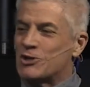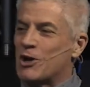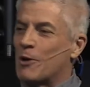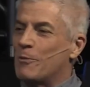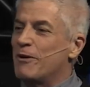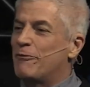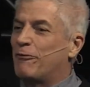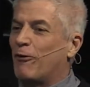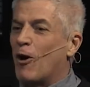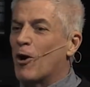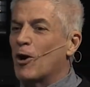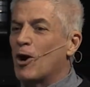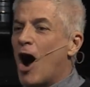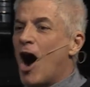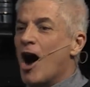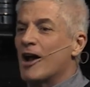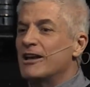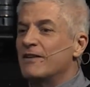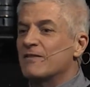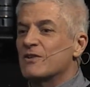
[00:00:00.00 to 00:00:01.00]
So before
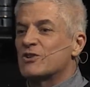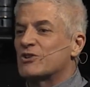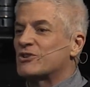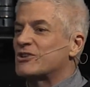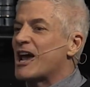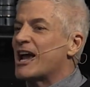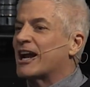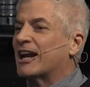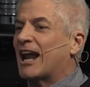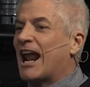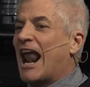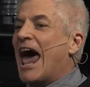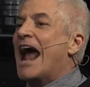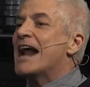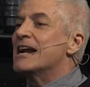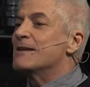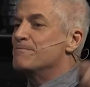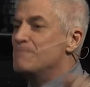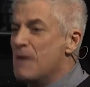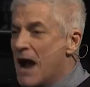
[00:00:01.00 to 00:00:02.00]
God even said,
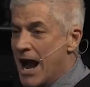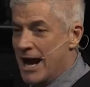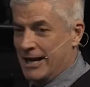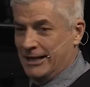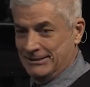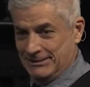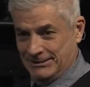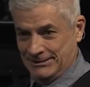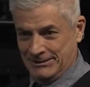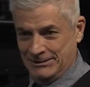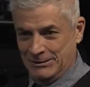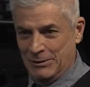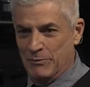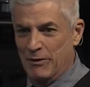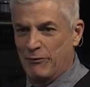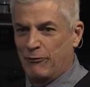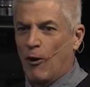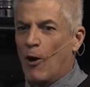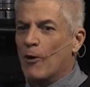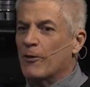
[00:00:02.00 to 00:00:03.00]
Light be,
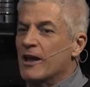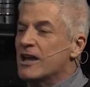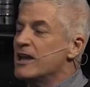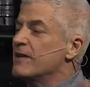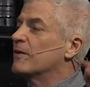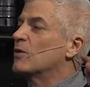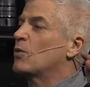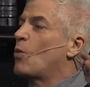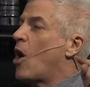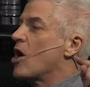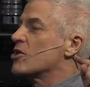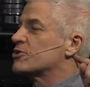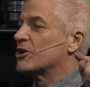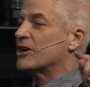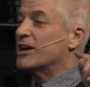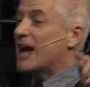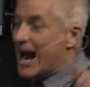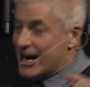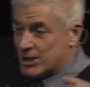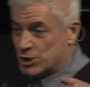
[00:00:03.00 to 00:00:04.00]
before there even
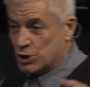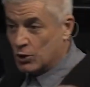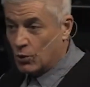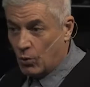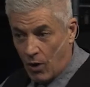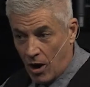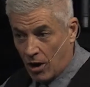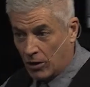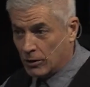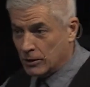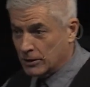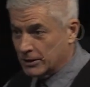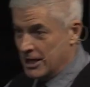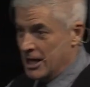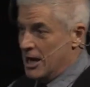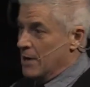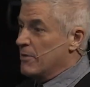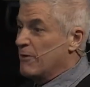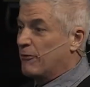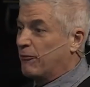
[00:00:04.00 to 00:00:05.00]
was a natural
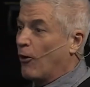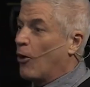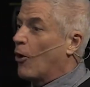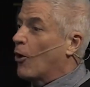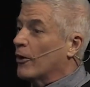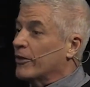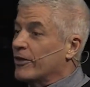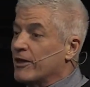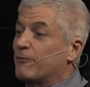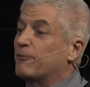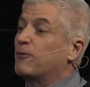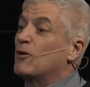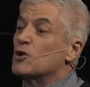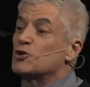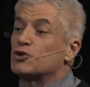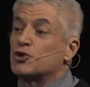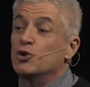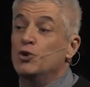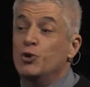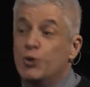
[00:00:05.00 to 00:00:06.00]
world, before the
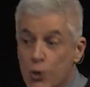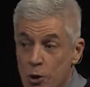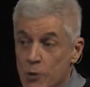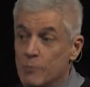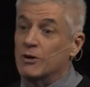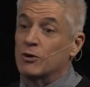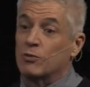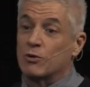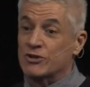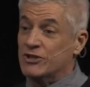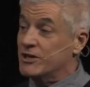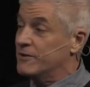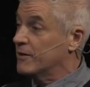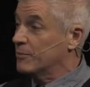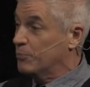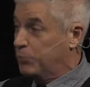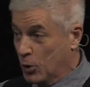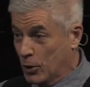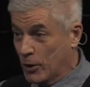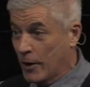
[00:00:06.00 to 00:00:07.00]
first human was even